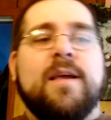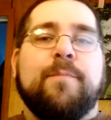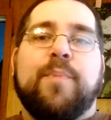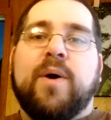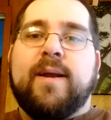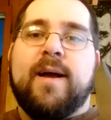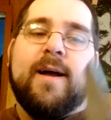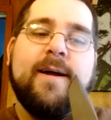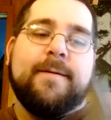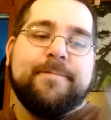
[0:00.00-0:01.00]
but
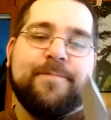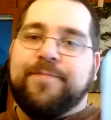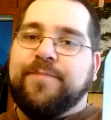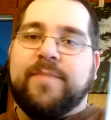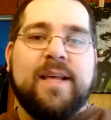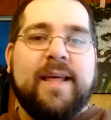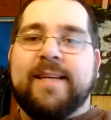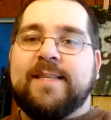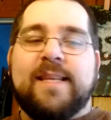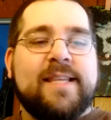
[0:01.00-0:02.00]
like I
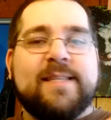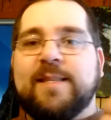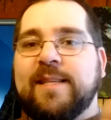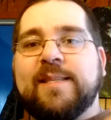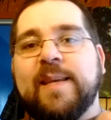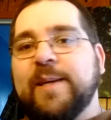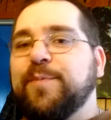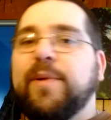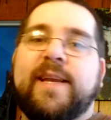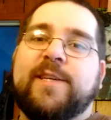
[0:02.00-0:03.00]
said, this thing is
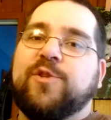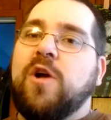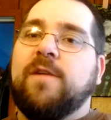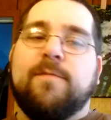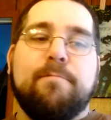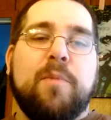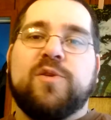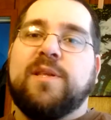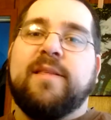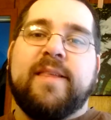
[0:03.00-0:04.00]
plenty strong for
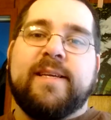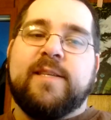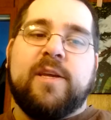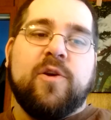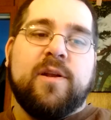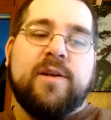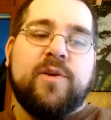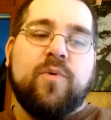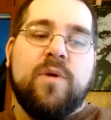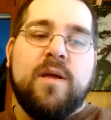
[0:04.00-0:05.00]
most of the things that you're going to
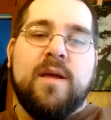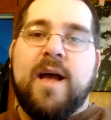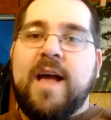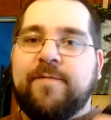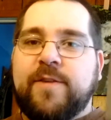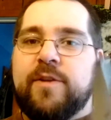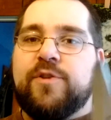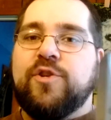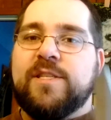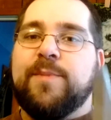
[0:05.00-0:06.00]
do. I've
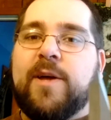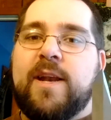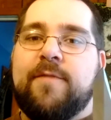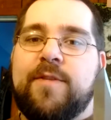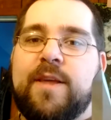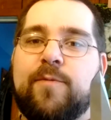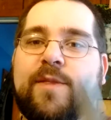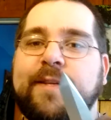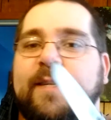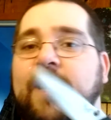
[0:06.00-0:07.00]
done just about everything with
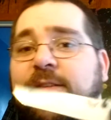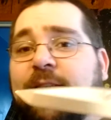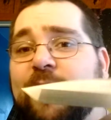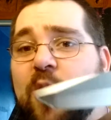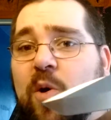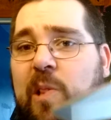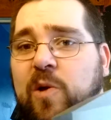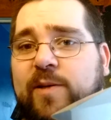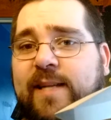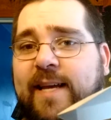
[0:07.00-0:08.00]
this knife. Even though it
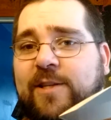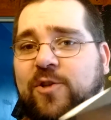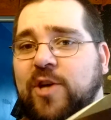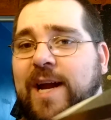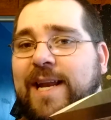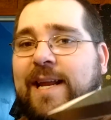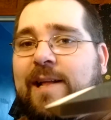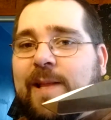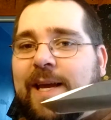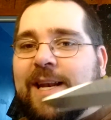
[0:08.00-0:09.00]
looks nice and shiny and
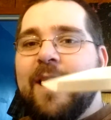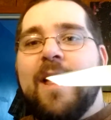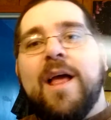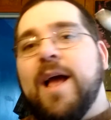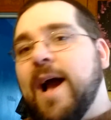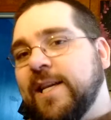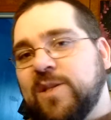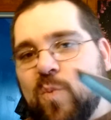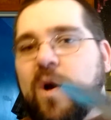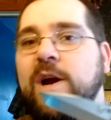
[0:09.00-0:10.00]
clean, I
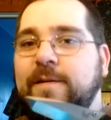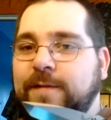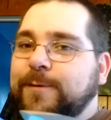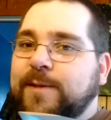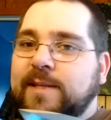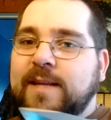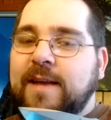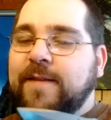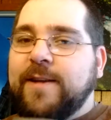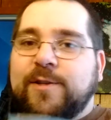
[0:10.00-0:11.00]
swear I've used this
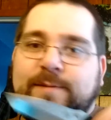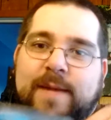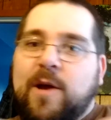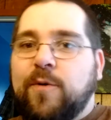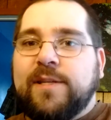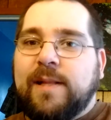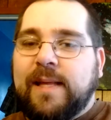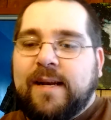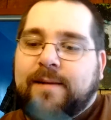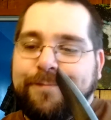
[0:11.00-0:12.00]
knife. I always
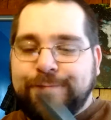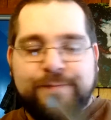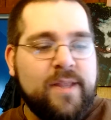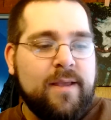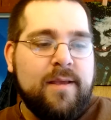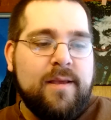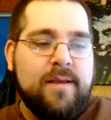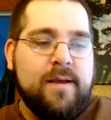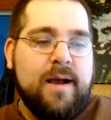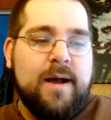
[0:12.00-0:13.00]
clean it.
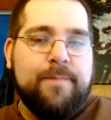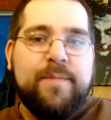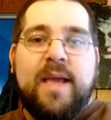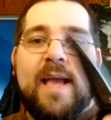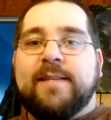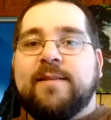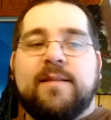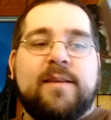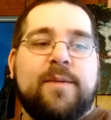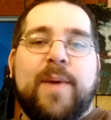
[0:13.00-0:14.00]

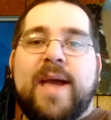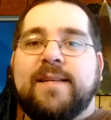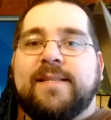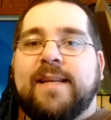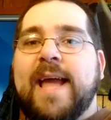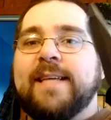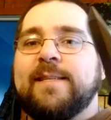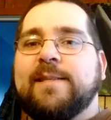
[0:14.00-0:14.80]
Has the patented axis